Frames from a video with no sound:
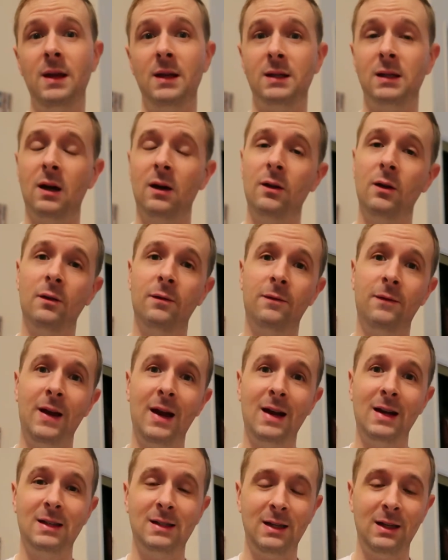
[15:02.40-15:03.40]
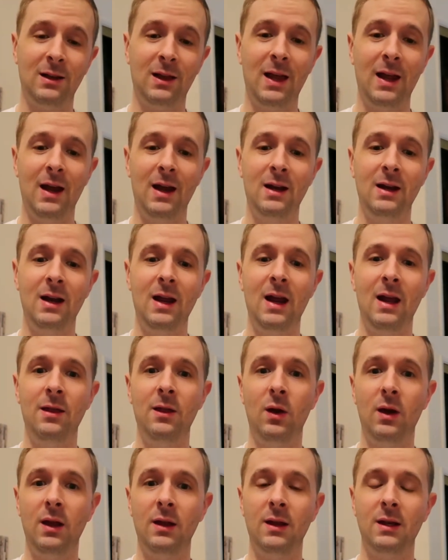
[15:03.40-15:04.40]
this other fantasy land
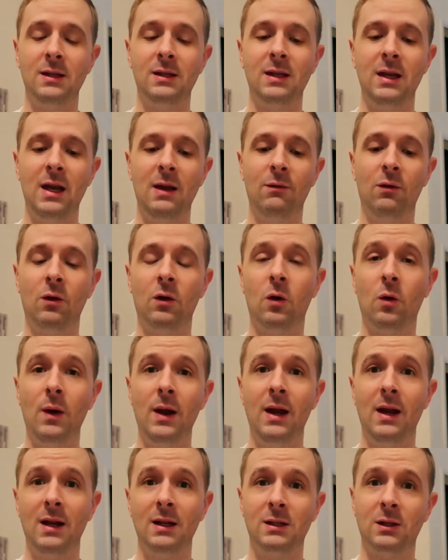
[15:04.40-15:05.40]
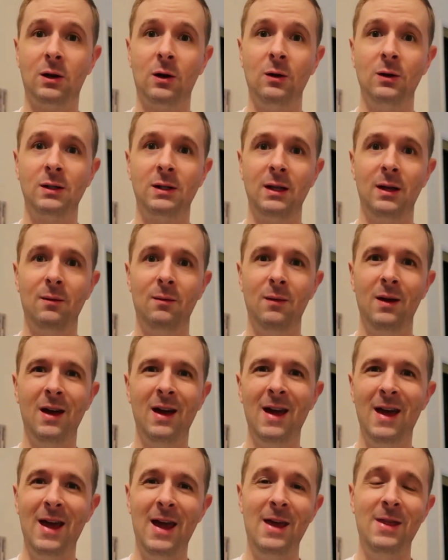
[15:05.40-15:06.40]
and the, this evil queen has cursed them.
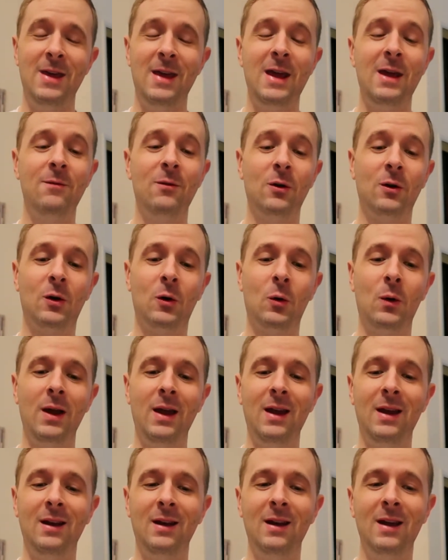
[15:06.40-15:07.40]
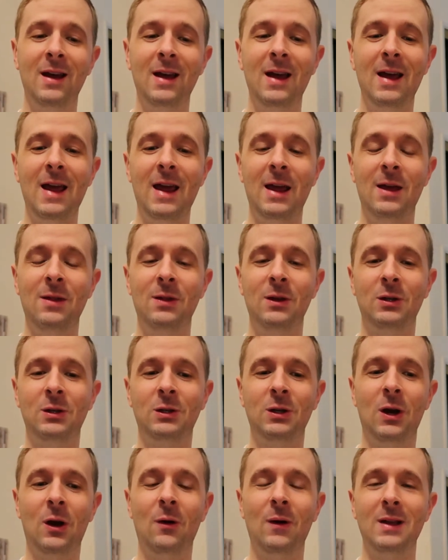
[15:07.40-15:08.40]
And the evil queen in the
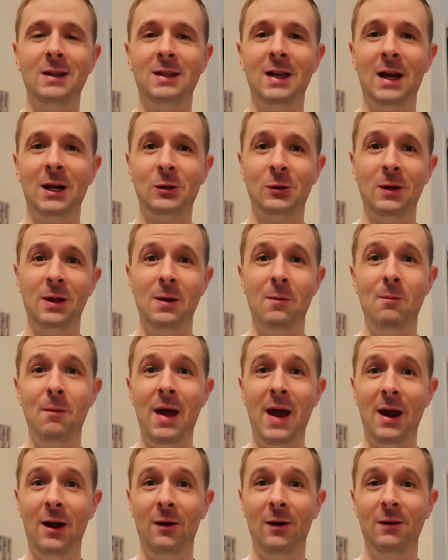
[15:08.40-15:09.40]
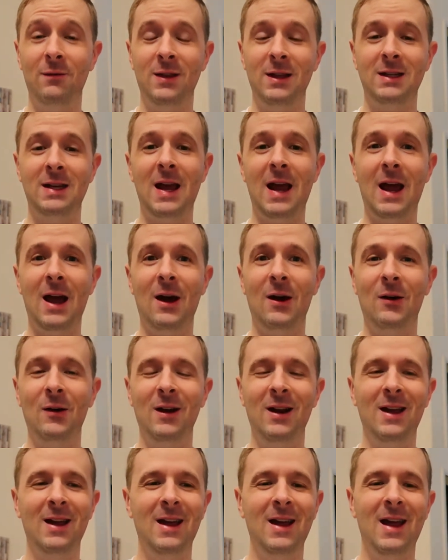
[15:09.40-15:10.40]
show is actually the mayor of the
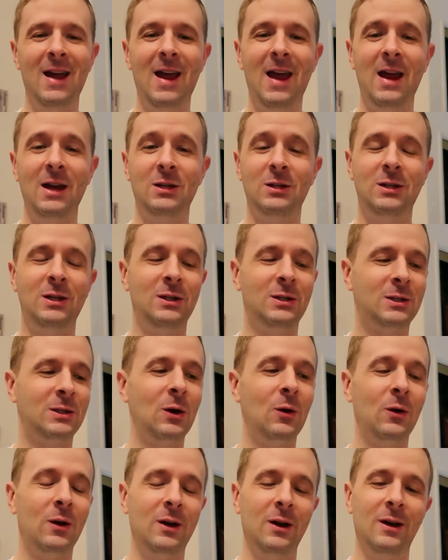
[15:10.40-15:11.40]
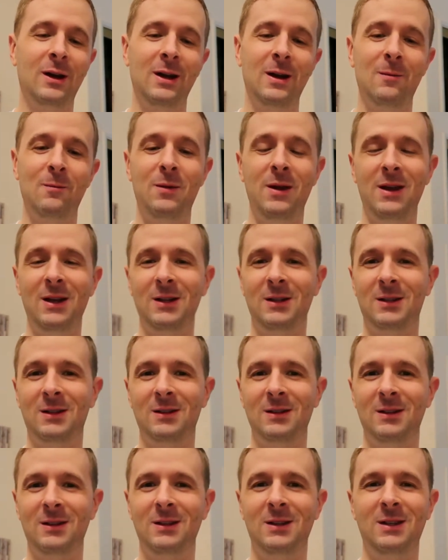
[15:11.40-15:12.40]
town. And she's so good at being,
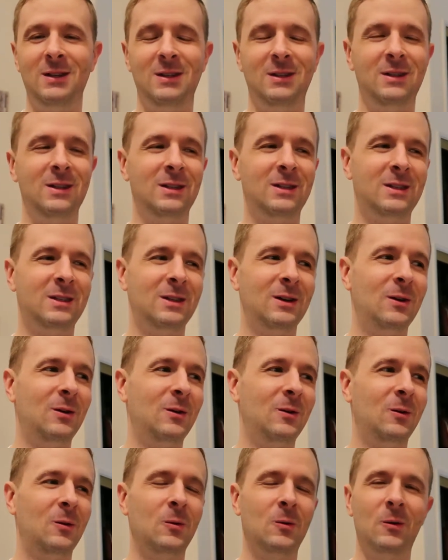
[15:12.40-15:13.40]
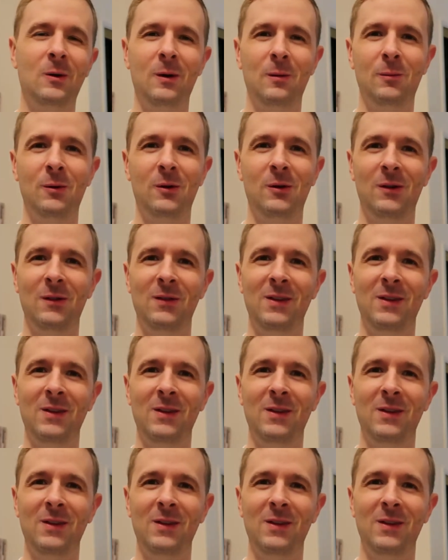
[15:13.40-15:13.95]
she's just so horrible.